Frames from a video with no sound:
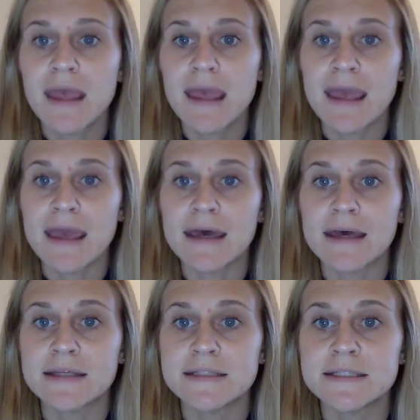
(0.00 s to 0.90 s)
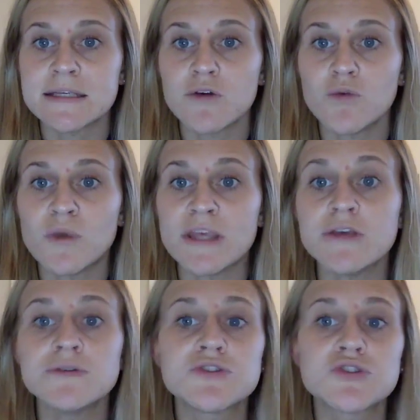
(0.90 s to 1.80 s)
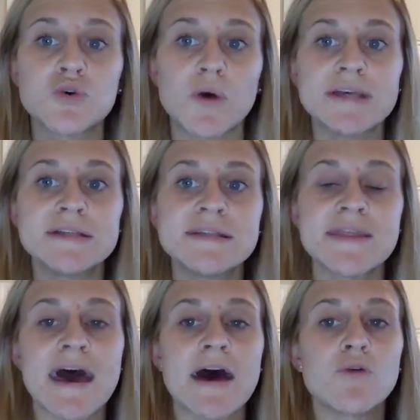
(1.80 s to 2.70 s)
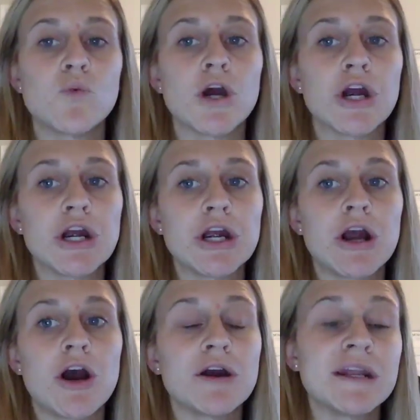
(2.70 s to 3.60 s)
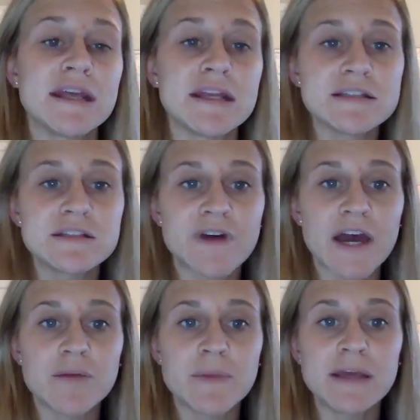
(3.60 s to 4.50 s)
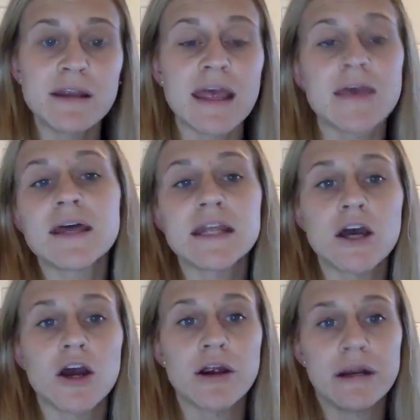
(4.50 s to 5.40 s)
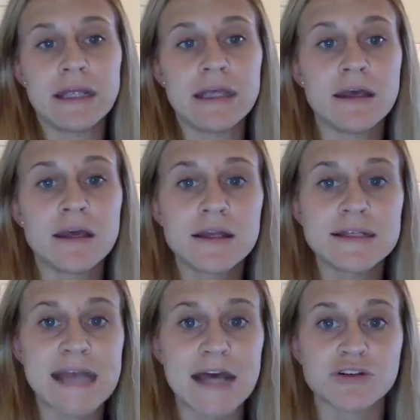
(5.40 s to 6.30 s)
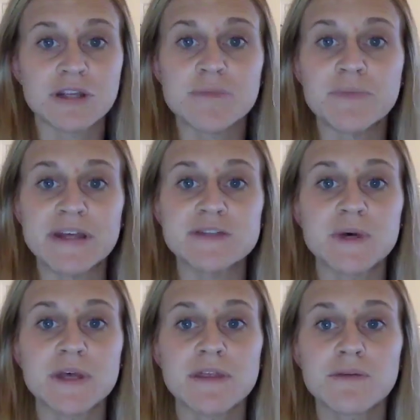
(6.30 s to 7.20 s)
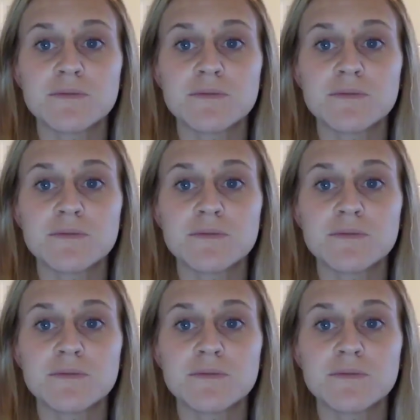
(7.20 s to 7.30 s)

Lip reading: And we used toys that were already in his environment and that he already naturally plays with.